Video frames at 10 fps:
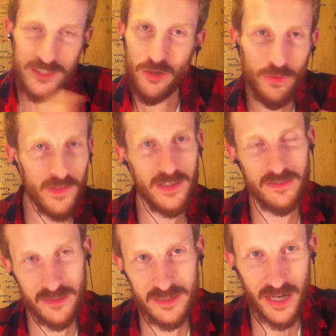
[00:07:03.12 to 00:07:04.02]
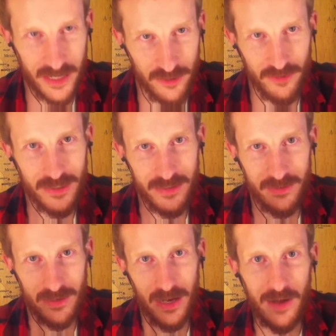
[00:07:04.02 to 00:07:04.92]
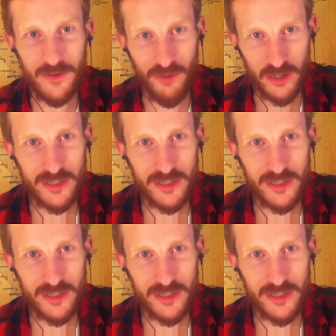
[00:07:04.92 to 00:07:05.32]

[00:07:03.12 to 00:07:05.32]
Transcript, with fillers: I don't think it's entirely out of